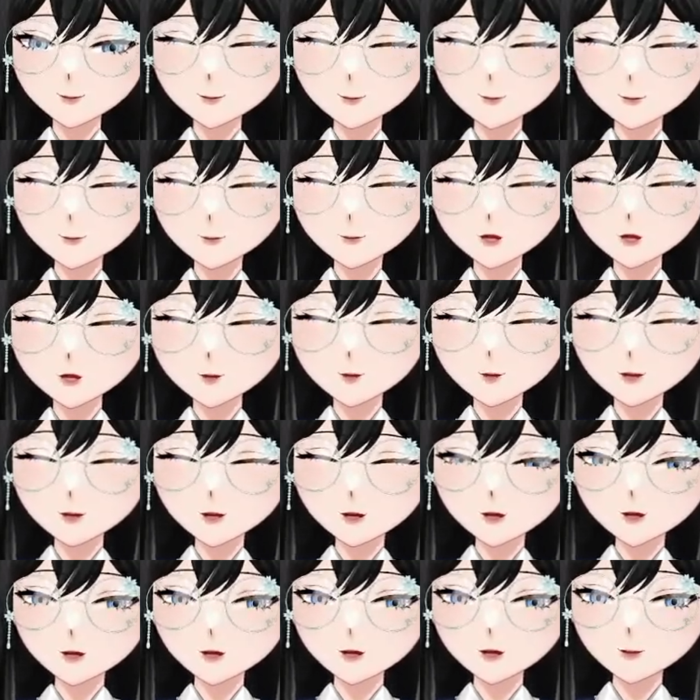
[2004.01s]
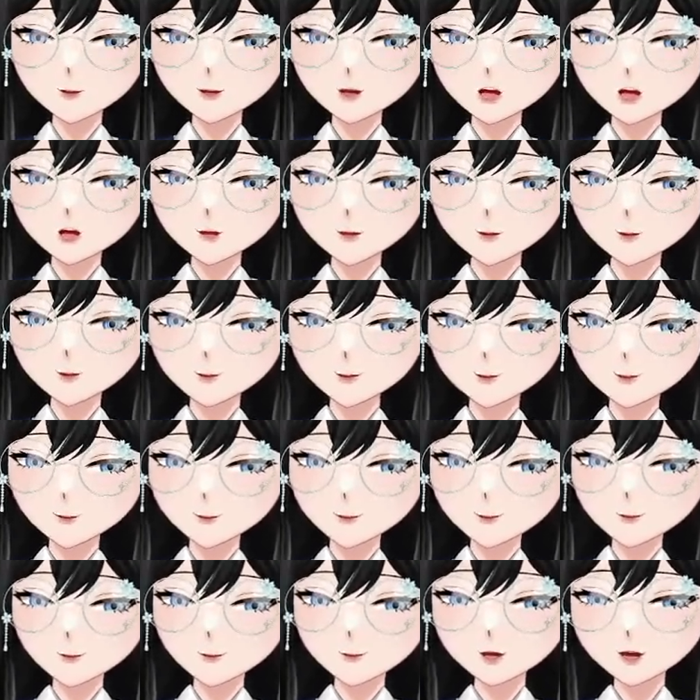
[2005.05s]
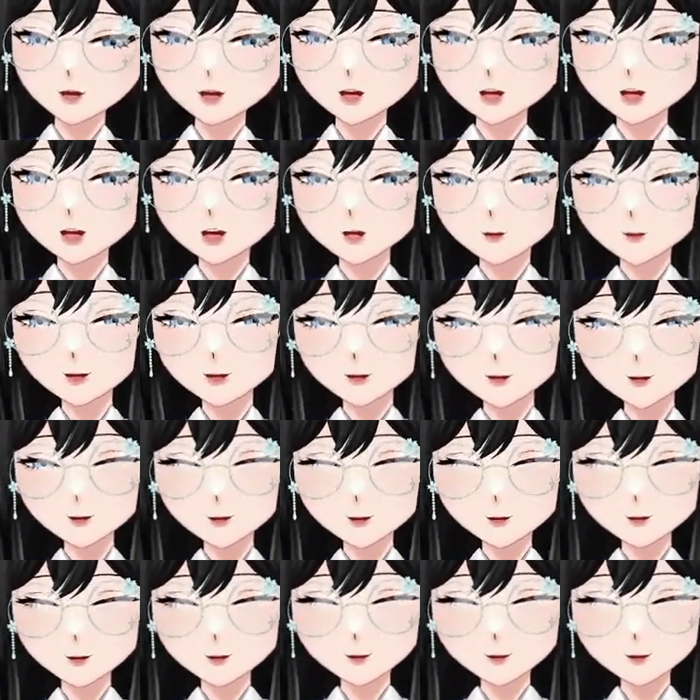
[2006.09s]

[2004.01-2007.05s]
the different stuff that happens.